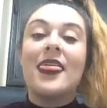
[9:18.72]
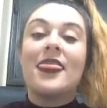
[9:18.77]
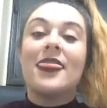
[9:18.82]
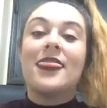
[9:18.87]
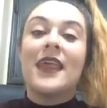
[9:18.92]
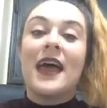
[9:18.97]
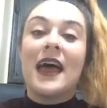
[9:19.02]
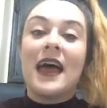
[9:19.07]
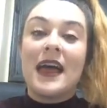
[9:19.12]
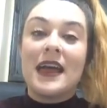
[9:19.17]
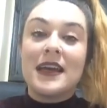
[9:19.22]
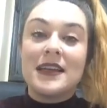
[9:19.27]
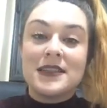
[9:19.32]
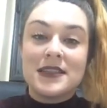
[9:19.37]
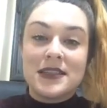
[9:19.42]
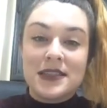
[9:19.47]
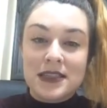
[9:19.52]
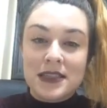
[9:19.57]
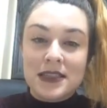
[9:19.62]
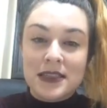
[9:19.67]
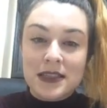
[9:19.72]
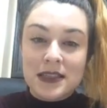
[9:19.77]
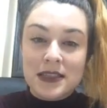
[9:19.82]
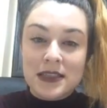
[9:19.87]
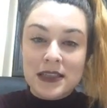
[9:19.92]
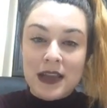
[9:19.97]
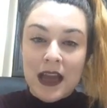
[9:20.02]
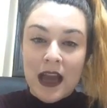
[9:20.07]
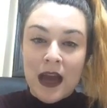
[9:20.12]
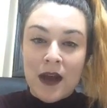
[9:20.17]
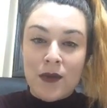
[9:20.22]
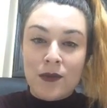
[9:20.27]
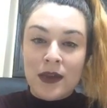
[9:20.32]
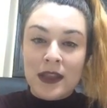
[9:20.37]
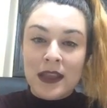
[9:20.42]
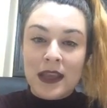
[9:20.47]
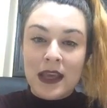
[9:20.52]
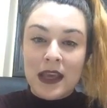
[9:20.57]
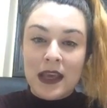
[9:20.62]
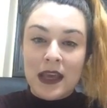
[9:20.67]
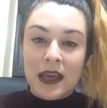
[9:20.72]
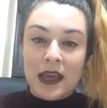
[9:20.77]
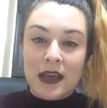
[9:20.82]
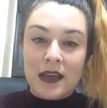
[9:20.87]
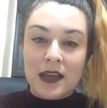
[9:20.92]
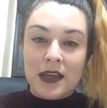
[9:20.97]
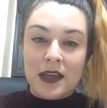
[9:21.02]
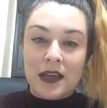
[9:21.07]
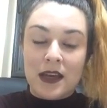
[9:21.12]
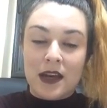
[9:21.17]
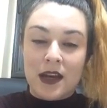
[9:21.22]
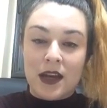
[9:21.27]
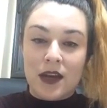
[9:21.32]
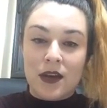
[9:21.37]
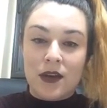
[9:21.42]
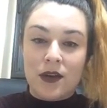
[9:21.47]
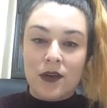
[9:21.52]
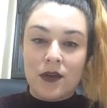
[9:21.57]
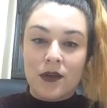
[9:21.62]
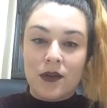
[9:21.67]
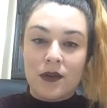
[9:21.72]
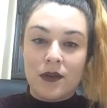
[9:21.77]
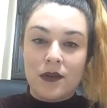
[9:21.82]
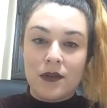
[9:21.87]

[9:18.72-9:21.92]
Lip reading: that I really can't hear you.